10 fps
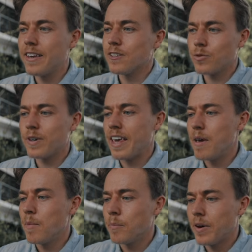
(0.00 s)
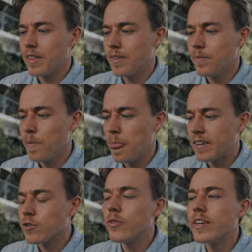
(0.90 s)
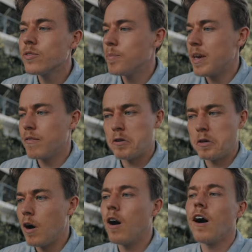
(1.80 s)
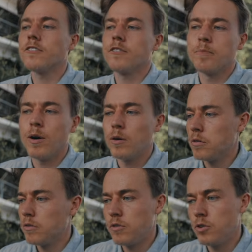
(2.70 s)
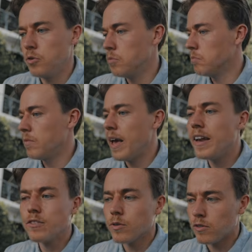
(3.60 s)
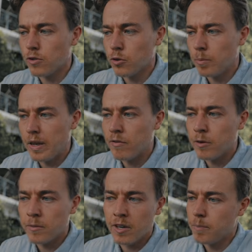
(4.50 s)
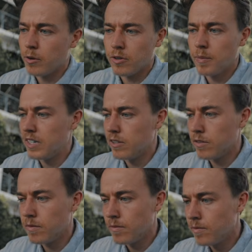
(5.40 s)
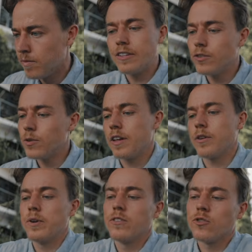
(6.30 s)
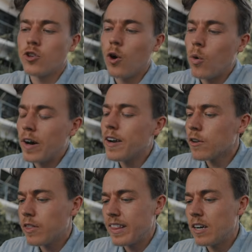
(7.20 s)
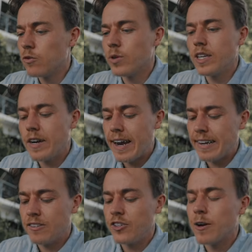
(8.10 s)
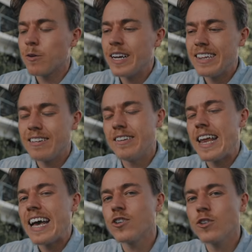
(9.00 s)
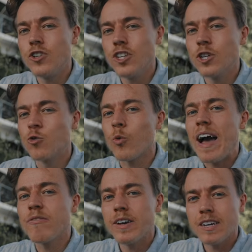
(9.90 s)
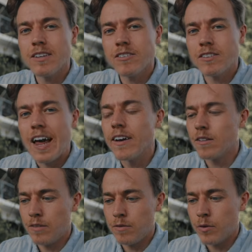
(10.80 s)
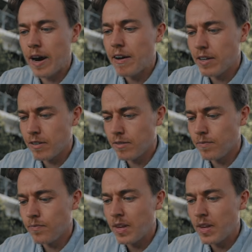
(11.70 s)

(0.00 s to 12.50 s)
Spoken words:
And here's what it came up with. So this would make for an awesome post to any sort of social platform where you can post images. Let's do another one. So another thing that it's really good at is generating these National Geographic style infographics.